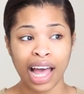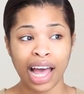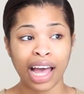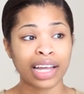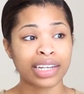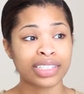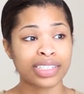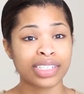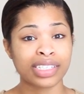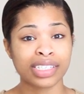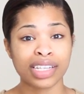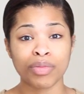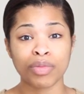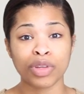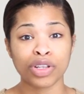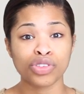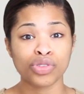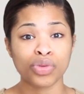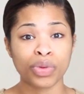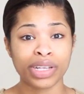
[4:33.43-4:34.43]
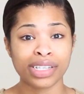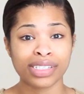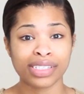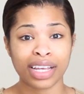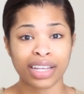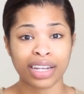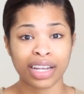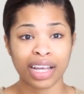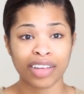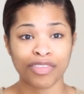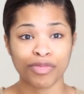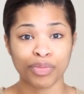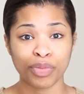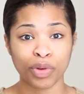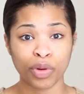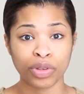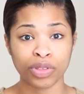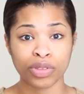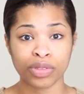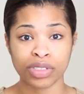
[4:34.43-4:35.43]
and she sent me a tweet saying that I
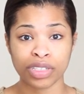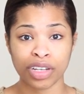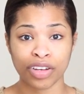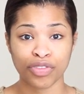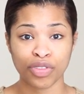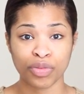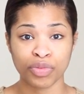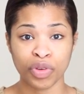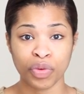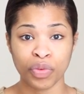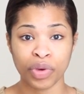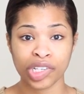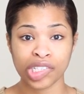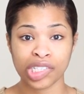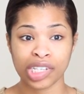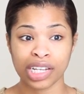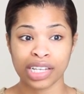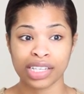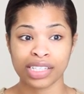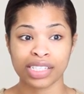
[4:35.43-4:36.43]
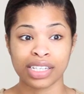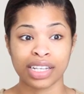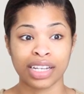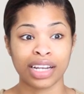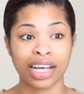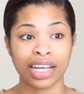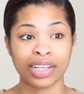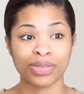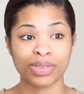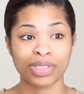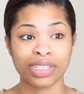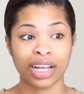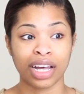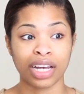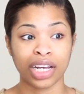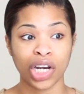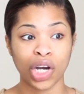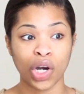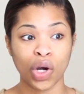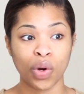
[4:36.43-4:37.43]
bought you stuff from your wish list, and I was
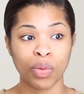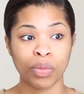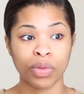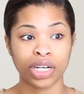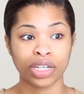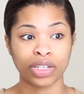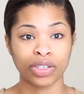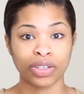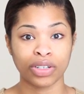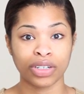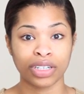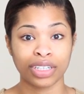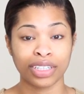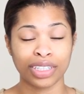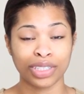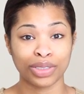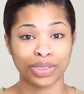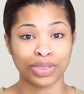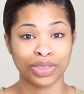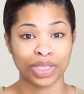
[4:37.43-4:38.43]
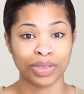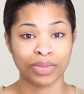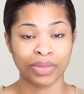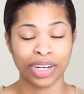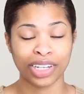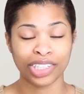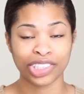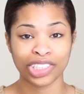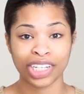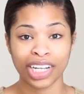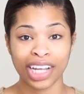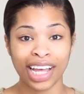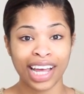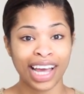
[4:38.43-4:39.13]
like, oh my god, thank you so much.